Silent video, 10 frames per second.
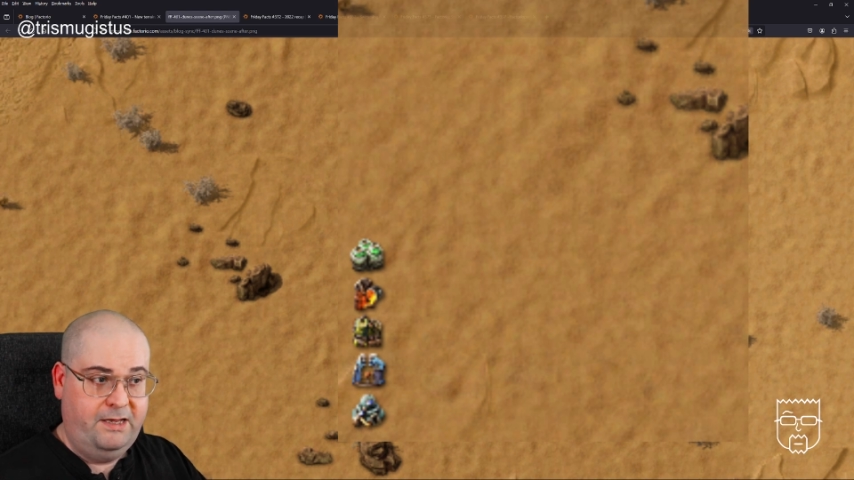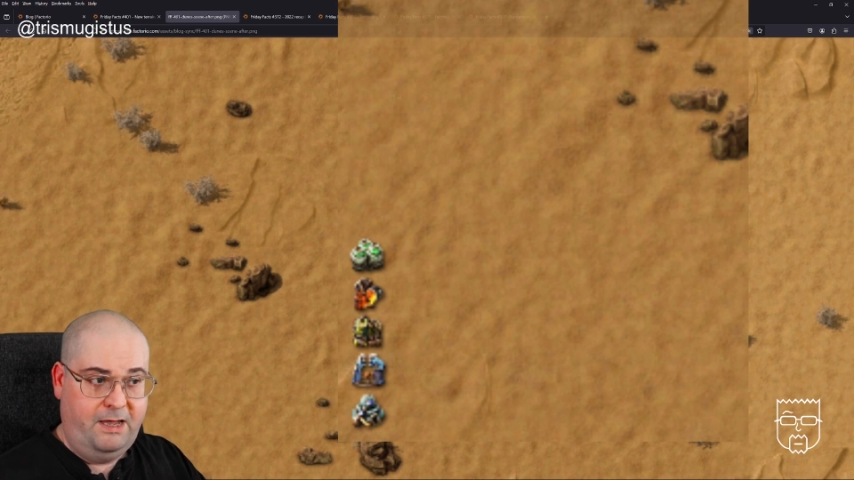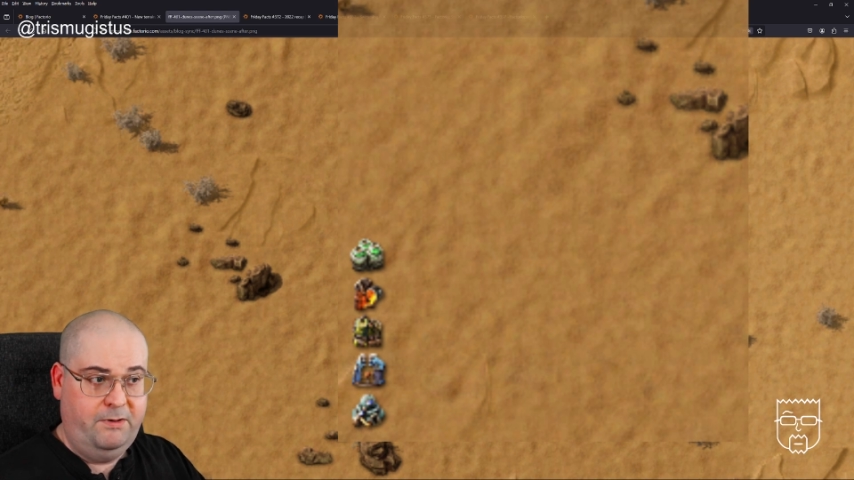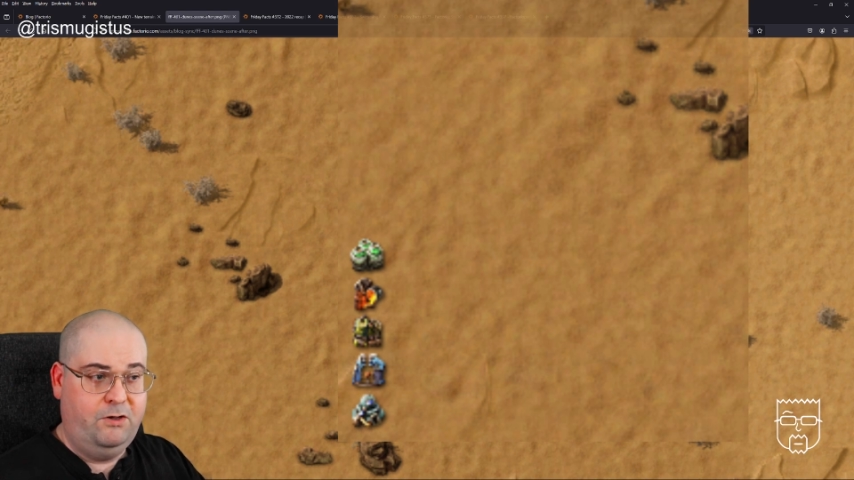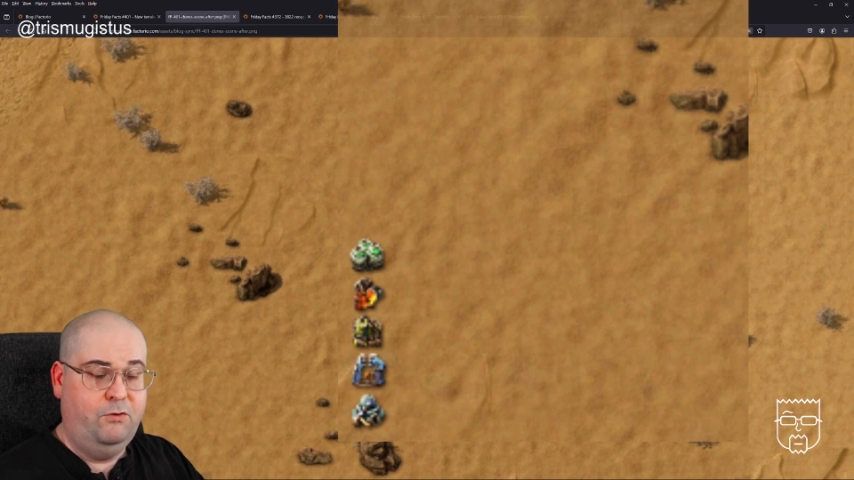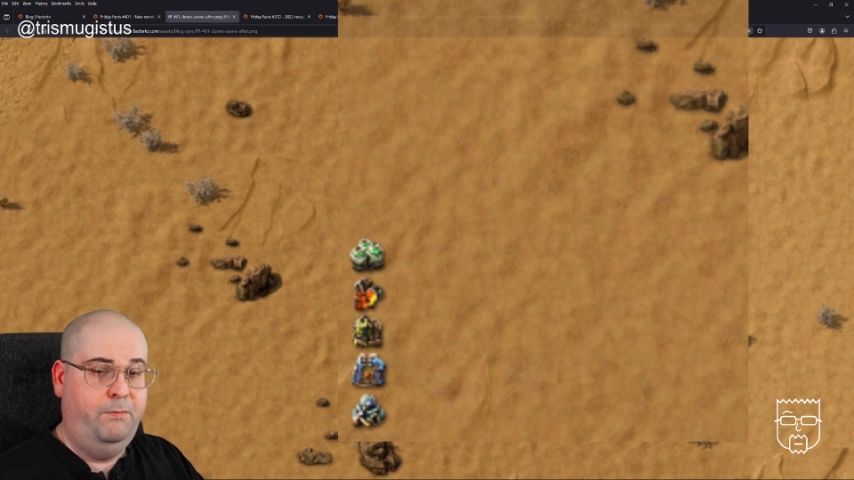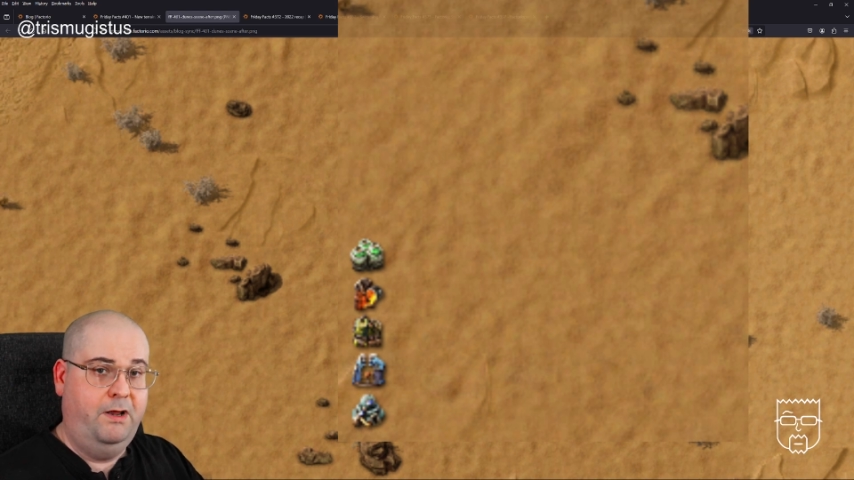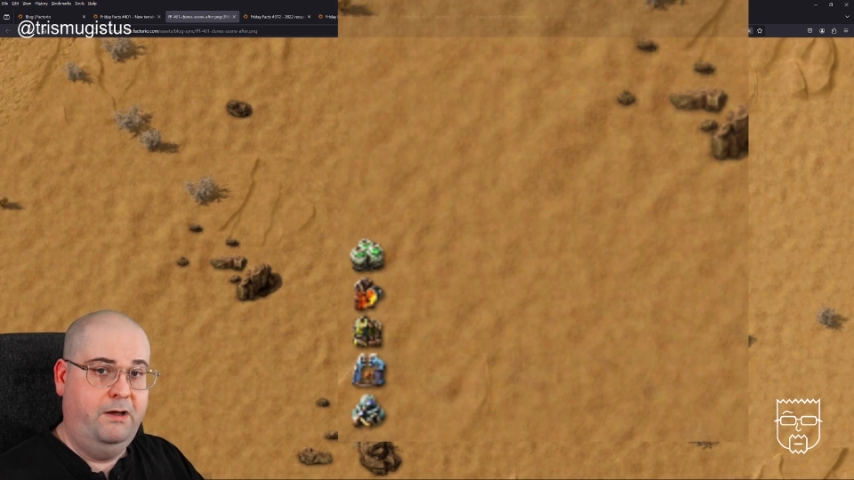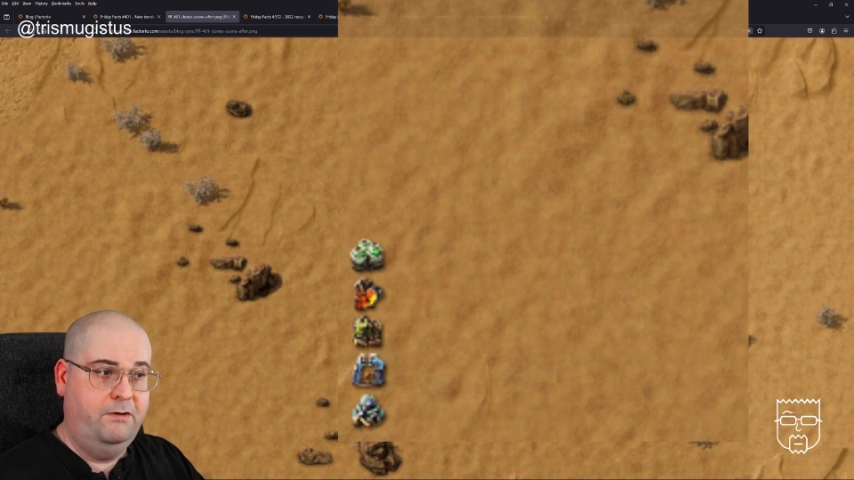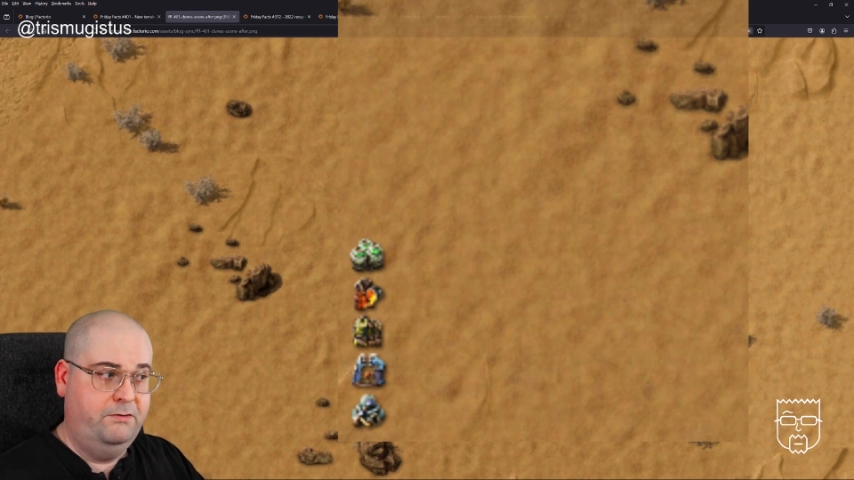chemical
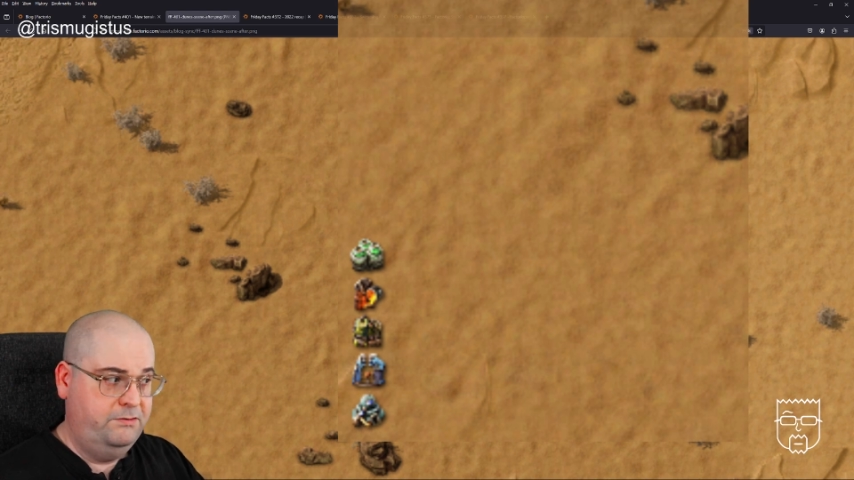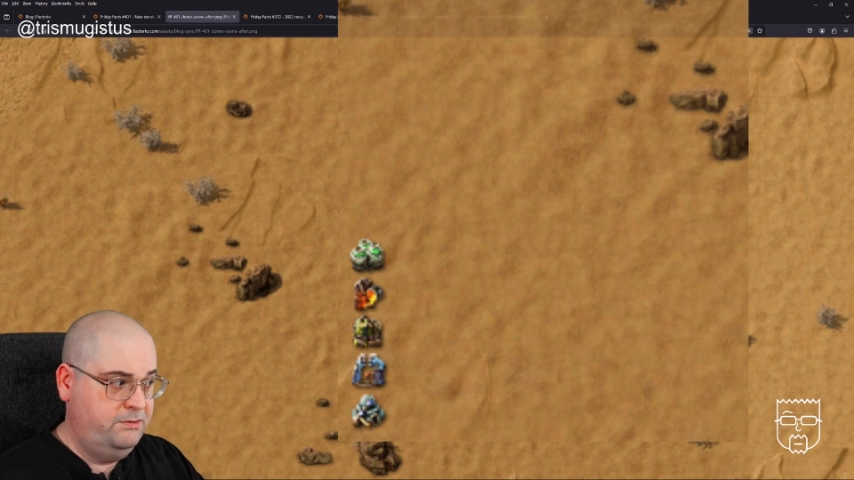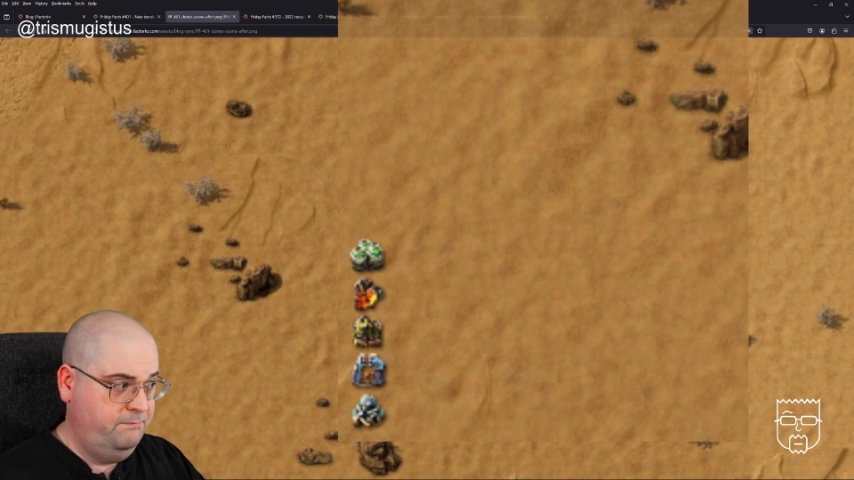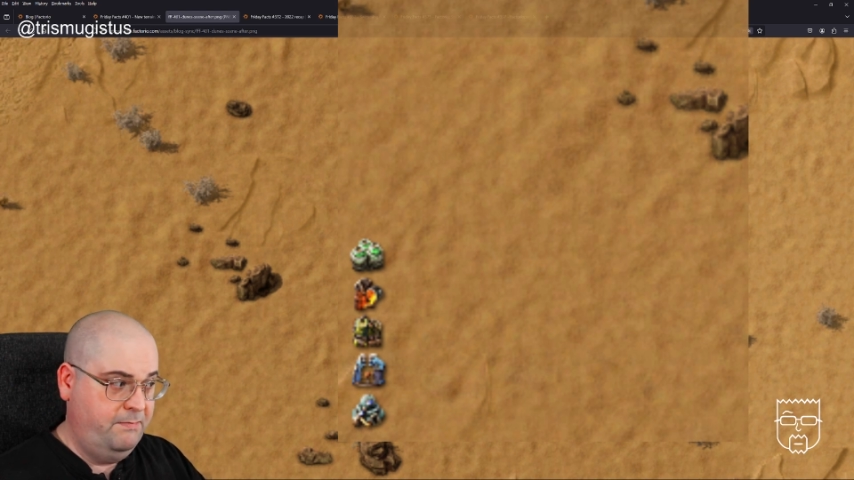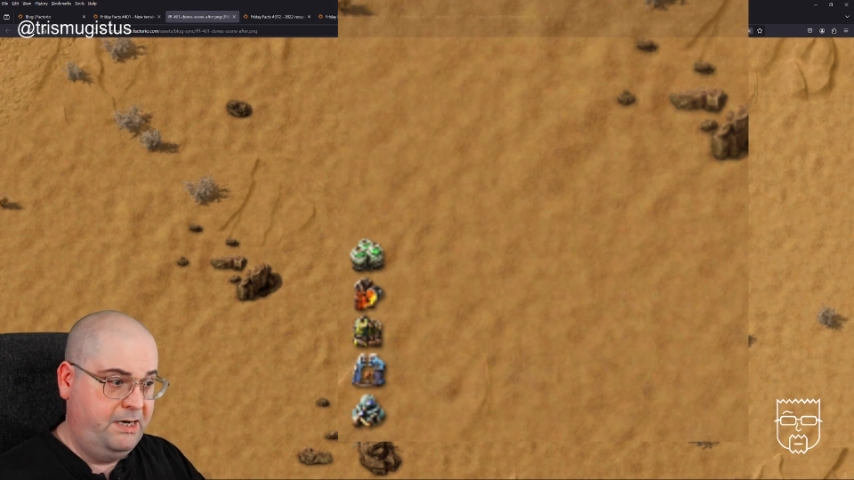plant,